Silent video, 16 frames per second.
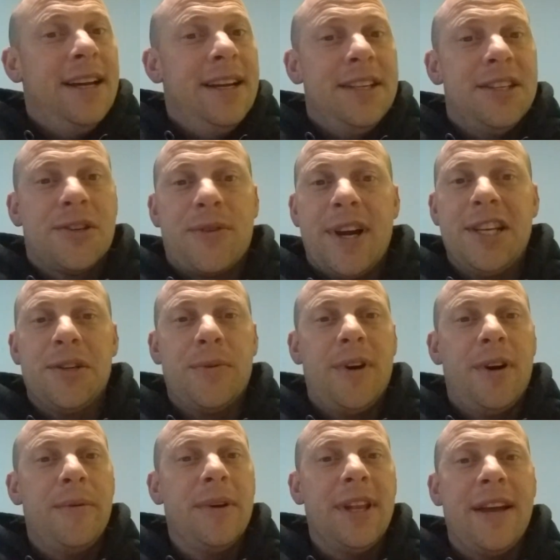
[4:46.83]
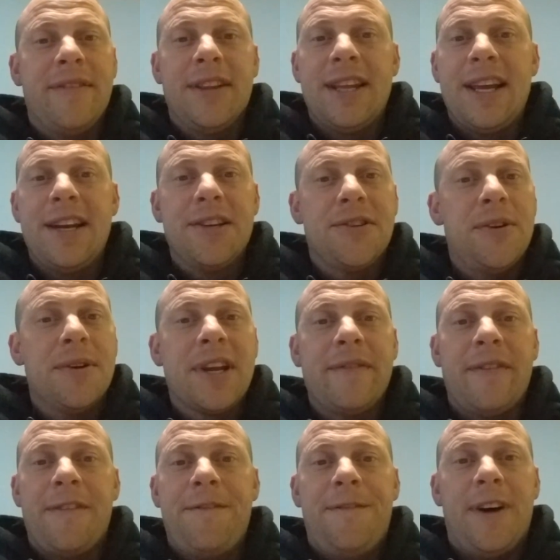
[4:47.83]
It's crazy world we live in. They just don't
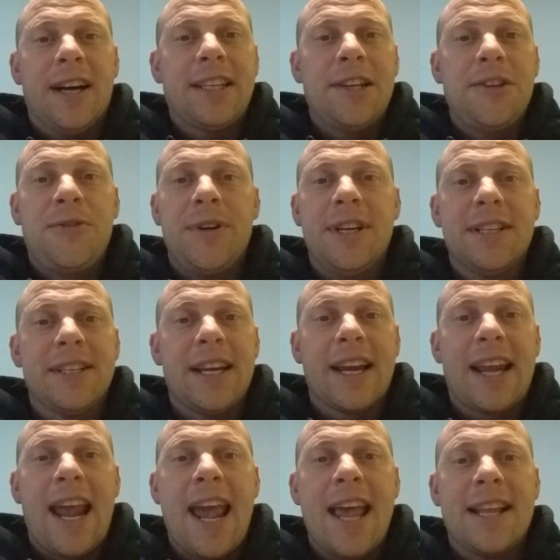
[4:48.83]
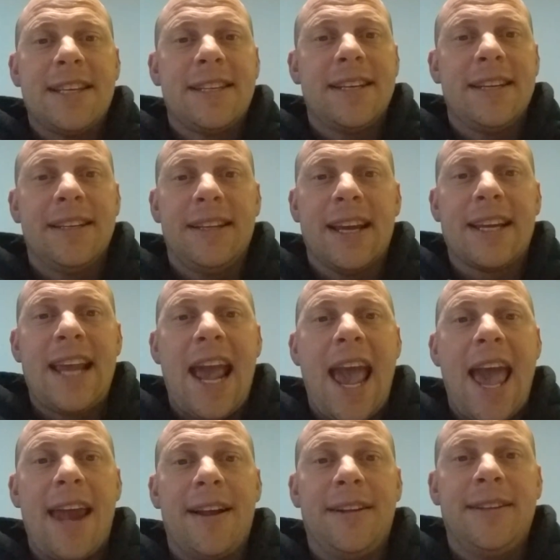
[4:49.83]
give a fuck. They treat us like ants, like
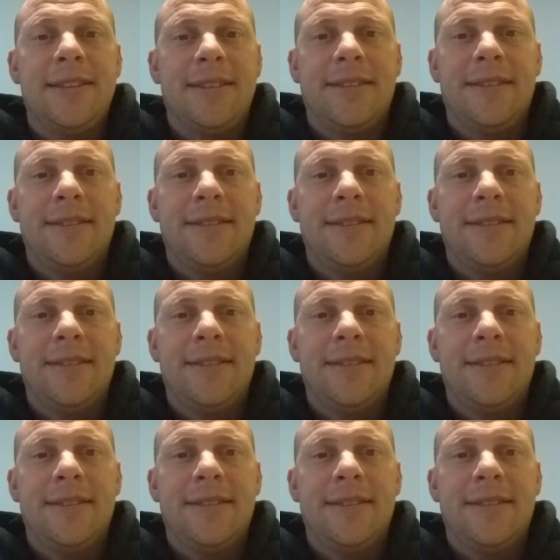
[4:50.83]
cattle.